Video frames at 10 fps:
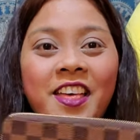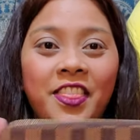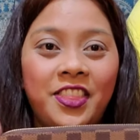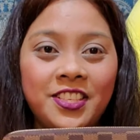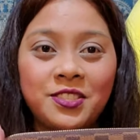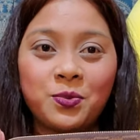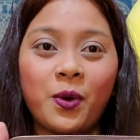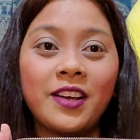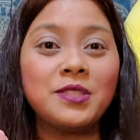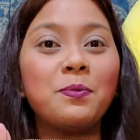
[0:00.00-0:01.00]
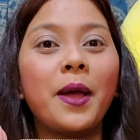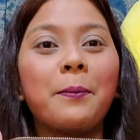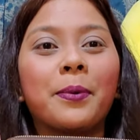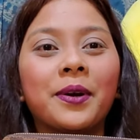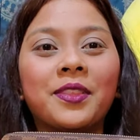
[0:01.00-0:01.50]
This was my
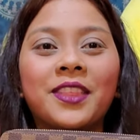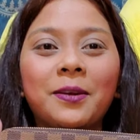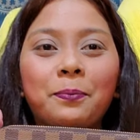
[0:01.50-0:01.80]
birthday